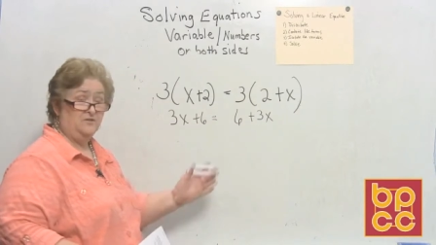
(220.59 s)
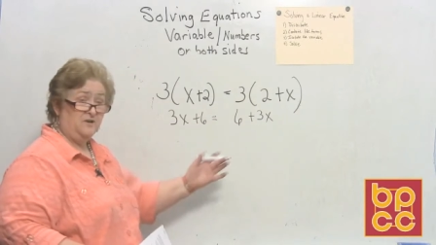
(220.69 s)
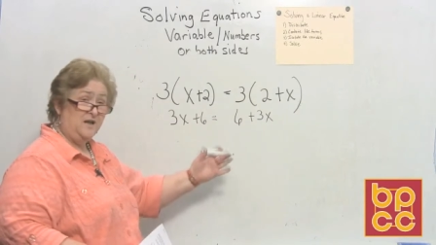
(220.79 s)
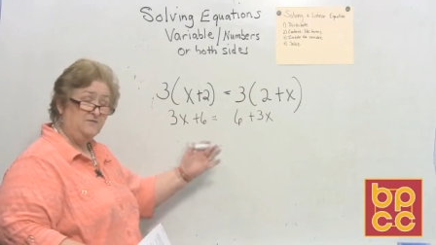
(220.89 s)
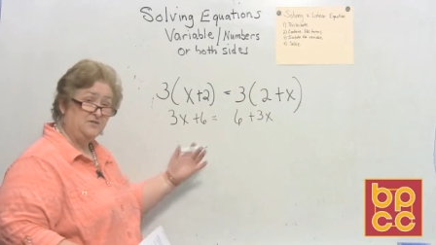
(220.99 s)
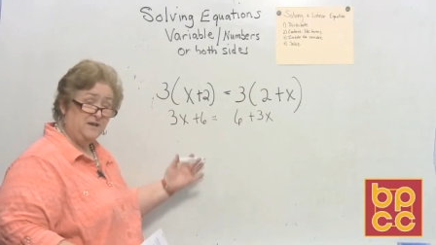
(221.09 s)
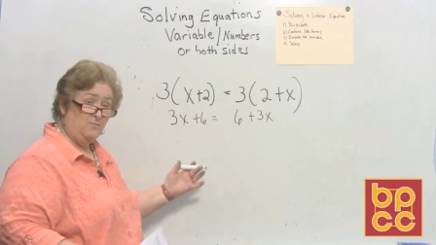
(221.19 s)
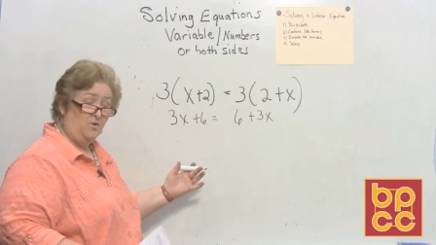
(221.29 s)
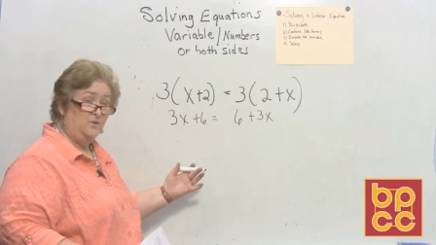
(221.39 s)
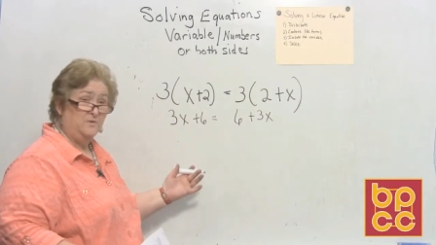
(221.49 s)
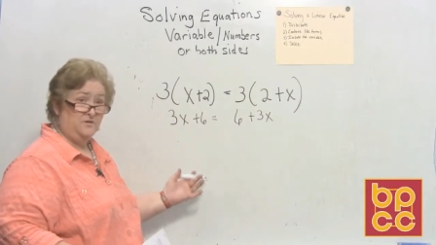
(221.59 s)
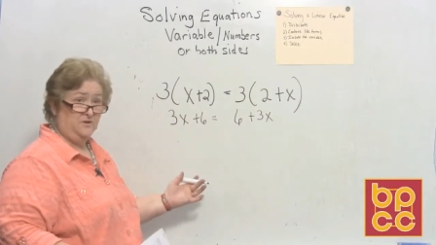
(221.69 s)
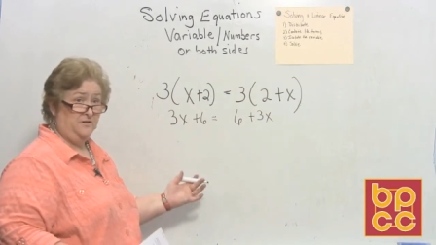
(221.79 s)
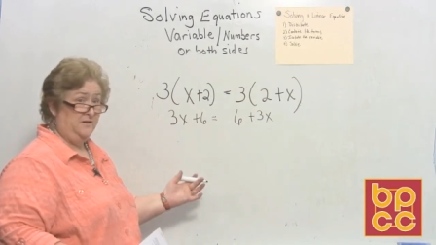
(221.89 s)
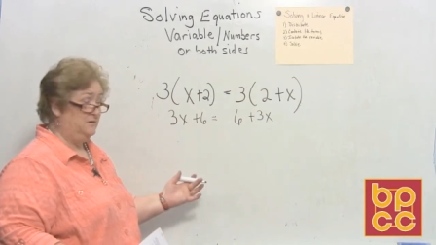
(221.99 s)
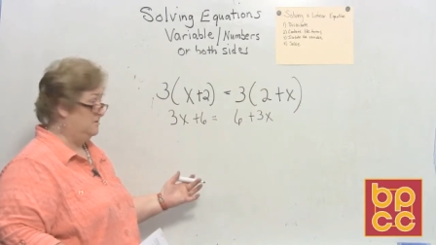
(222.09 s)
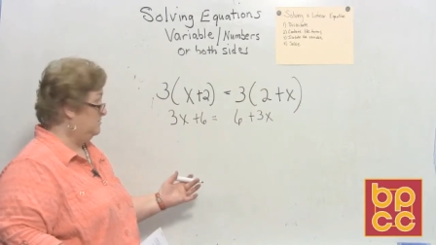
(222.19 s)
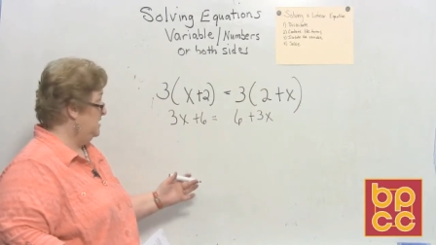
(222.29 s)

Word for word: They're not in the same order, but they're identical.